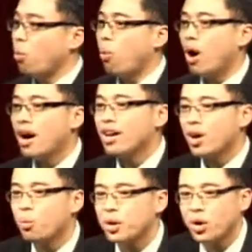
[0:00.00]
Why
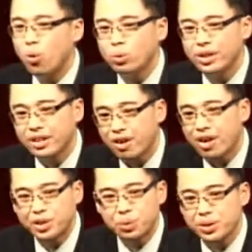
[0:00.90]
are we holding
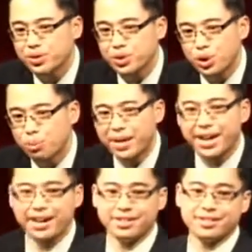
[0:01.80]
on to it so
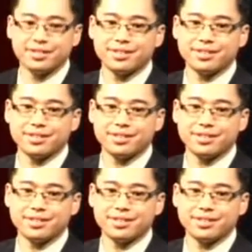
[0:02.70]
bad?